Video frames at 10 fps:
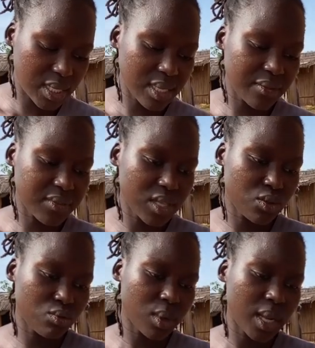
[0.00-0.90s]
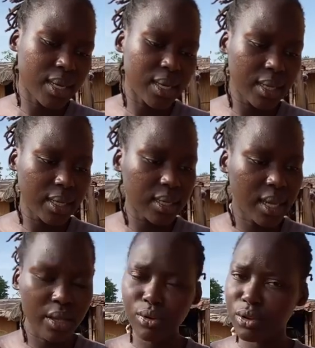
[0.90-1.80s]
sieves it really
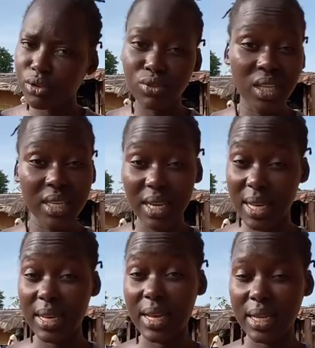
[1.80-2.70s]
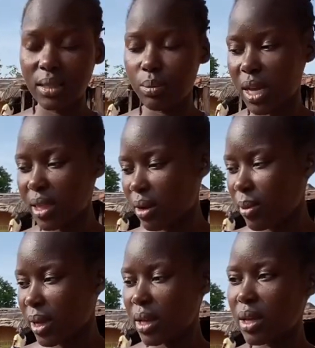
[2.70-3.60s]
clean and you don't drink any dirt by the
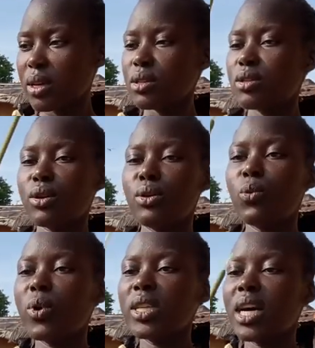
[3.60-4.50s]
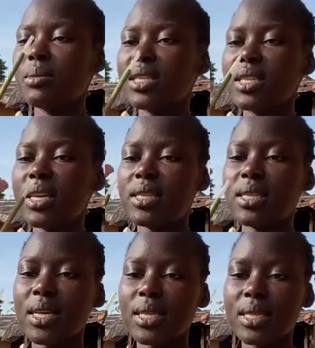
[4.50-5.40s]
way so what comes here
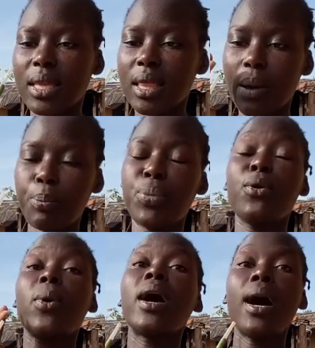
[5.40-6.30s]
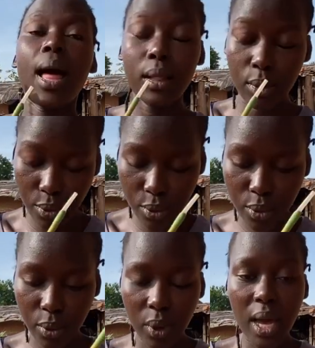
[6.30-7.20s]
is just the pure
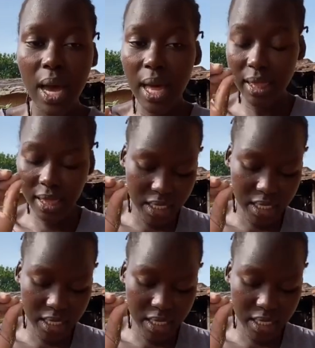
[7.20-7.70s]
alcohol and